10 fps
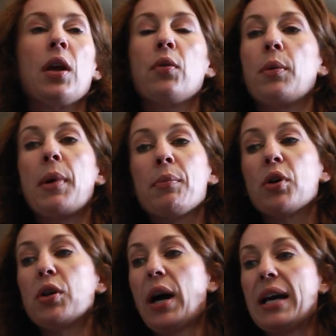Remember,
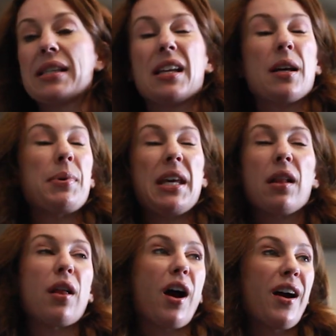you guys, that a
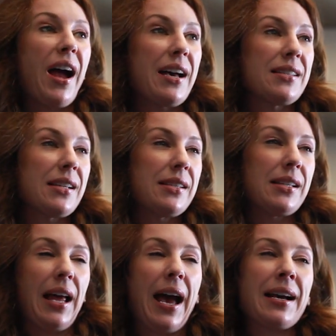PLR has
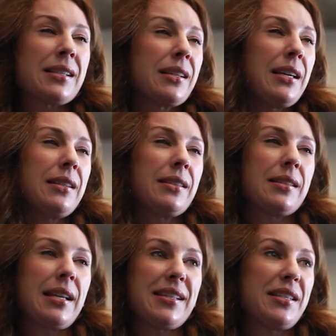an excellent
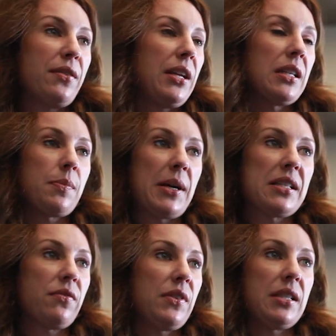sensitivity and
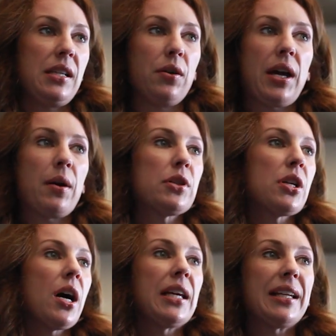specificity, okay? We're
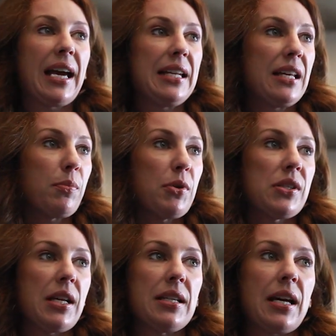talking 90th
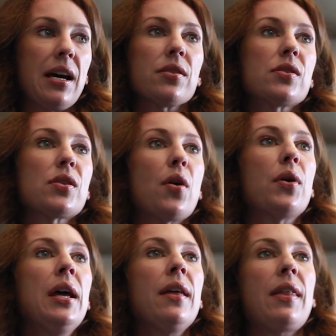percentile, so
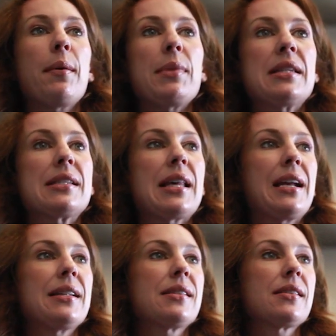that means that
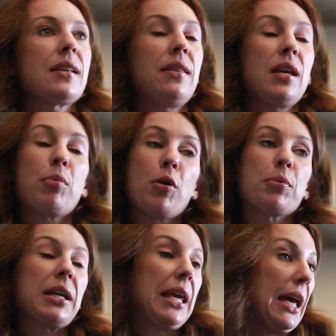it's in the
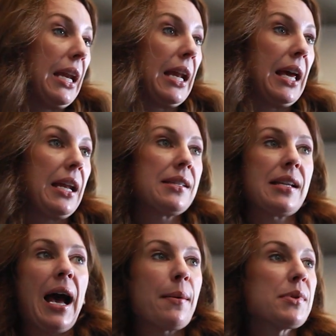appropriate candidate is
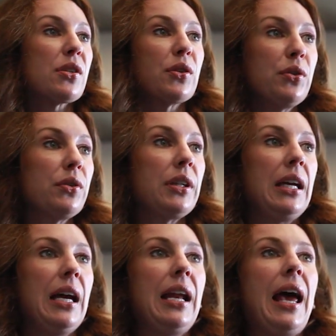absolutely
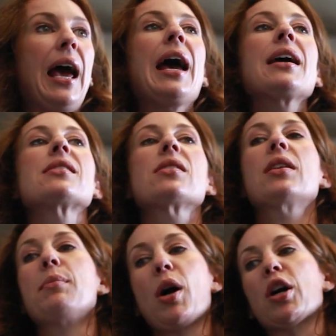an
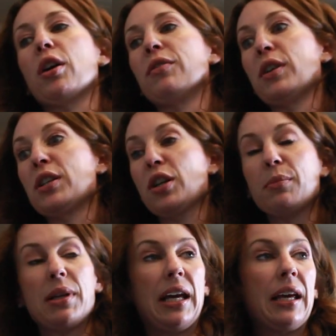excellent marker for
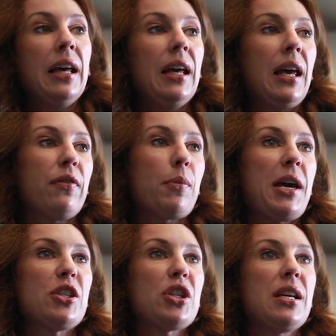determining if a
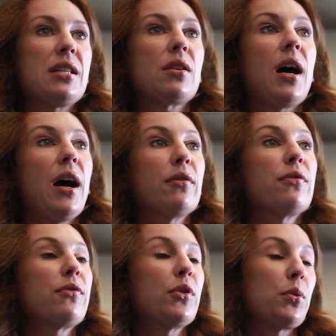patient is
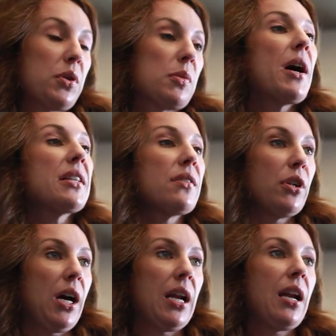fluid responsive or
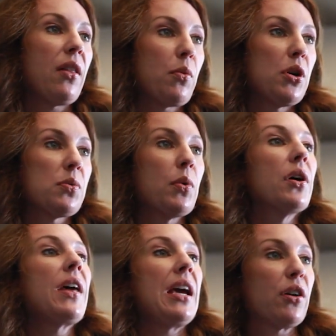not. In other words, will
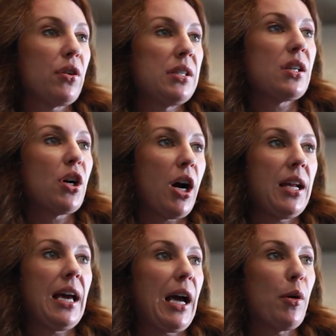they increase their
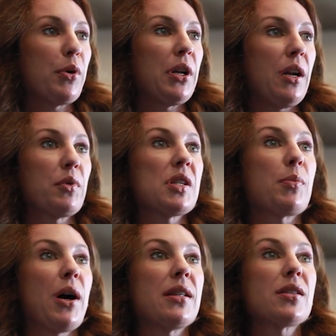cardiac output in
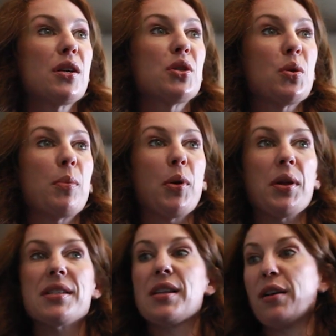response to a
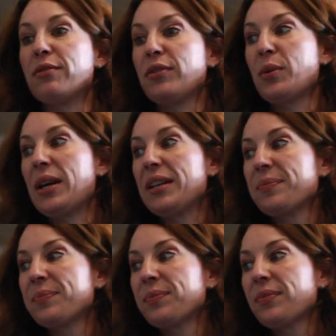bolus of fluid,
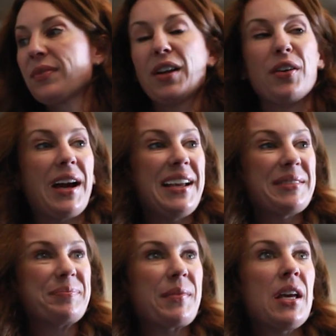all right?
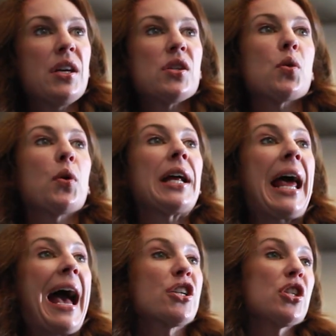So we're going to
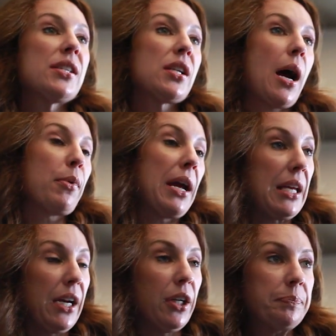actually stop right
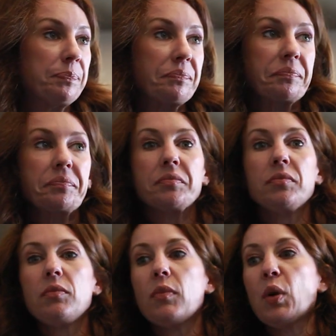here
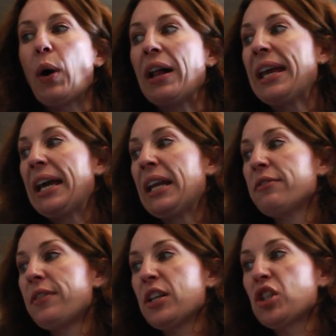while Annie
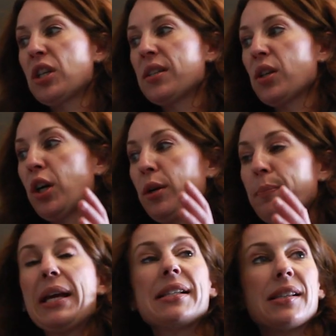finishes her
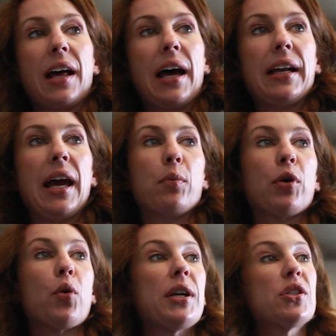baseline, and we're
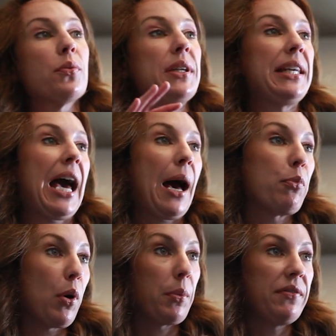going to recap
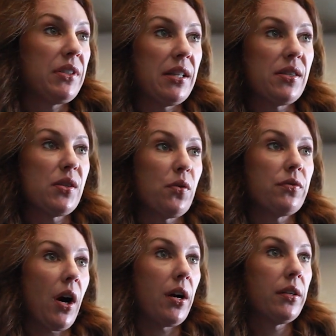what we've done so
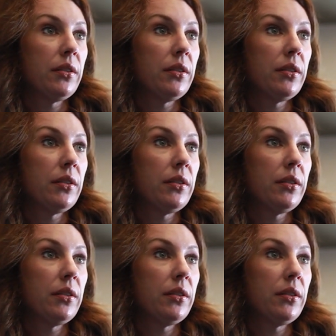far.